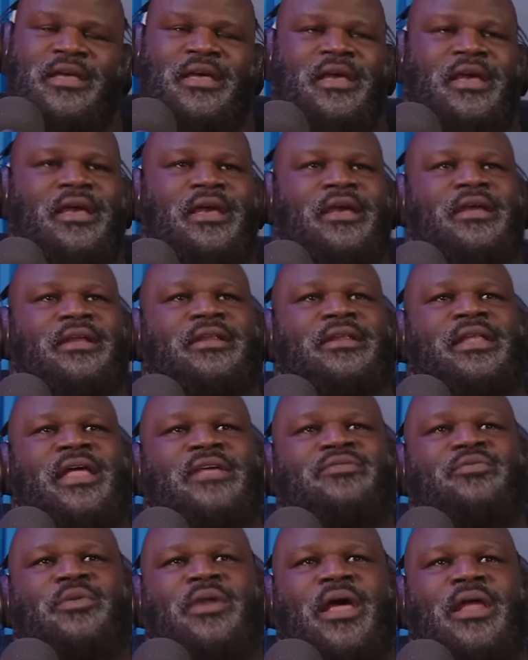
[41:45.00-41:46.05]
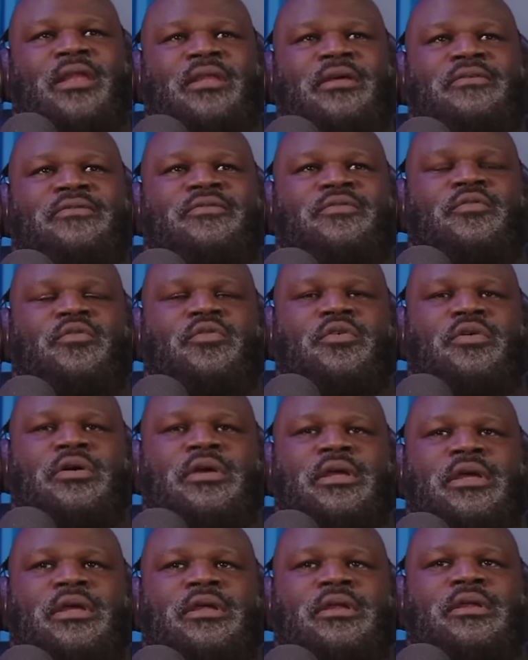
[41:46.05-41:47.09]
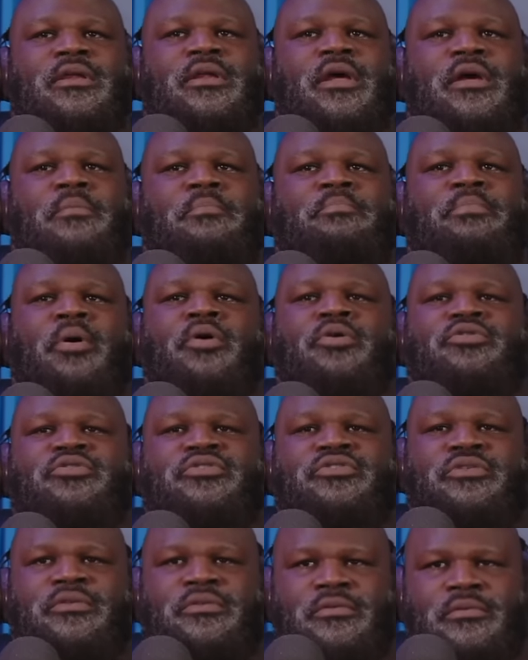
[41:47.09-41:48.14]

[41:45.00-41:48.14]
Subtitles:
And that's what I look for in a person.